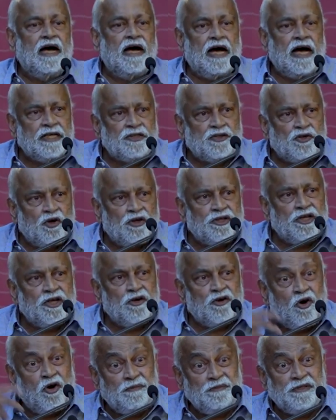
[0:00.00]
I saw that
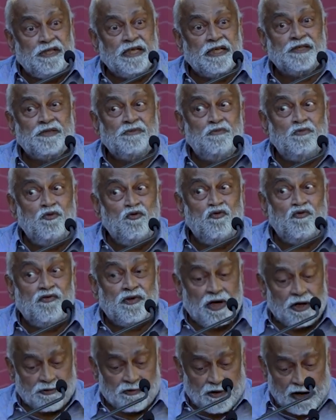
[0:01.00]
objects move
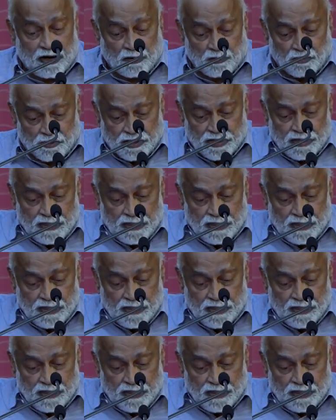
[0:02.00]
around.